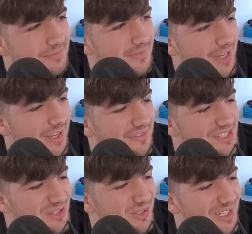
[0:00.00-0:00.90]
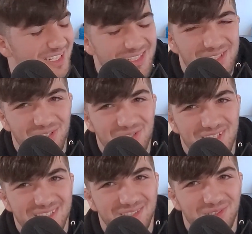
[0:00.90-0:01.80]
I've started getting close to
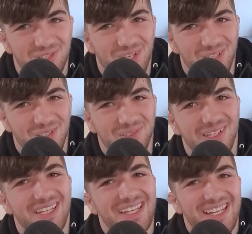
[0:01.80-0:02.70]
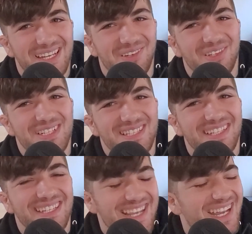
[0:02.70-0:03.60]
this little doggo here
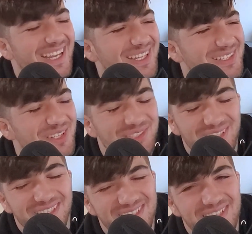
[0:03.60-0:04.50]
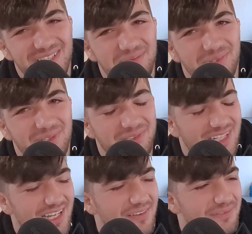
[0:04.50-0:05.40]
recently. Yeah. So it's pretty cool.
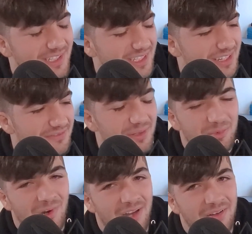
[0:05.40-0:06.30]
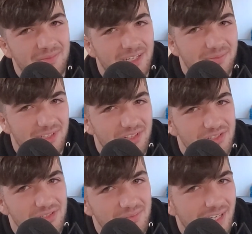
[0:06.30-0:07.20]
Like I feel like if I'm around him, then I'm close
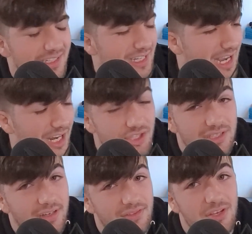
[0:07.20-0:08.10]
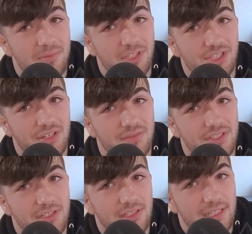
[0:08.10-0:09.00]
to him. But I just have so much stuff to
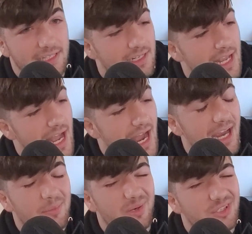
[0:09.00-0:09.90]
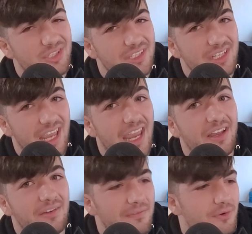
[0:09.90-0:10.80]
do. Like I personally can't
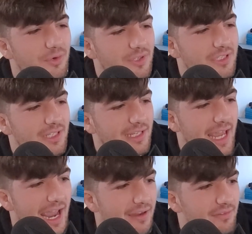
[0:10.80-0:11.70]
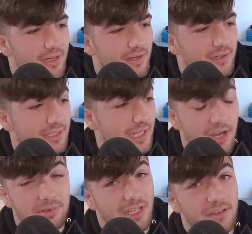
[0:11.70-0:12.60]
afford to like have a dog. Like I
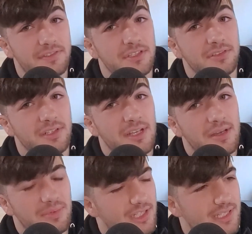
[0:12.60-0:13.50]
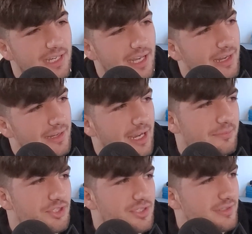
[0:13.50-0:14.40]
would love to, but it's like I'm
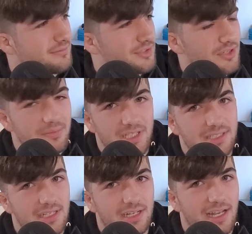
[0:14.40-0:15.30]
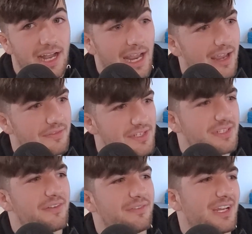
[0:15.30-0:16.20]
just so busy. I have
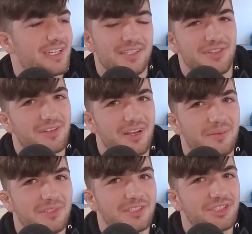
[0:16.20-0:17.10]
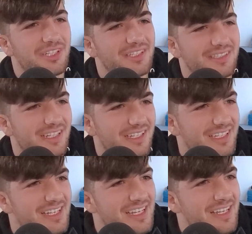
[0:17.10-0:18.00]
stuff I need to accomplish, and it's like
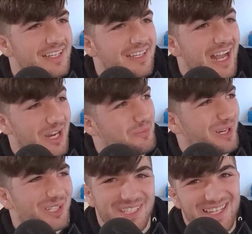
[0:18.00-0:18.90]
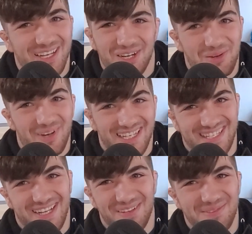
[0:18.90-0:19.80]
I can barely take care of myself.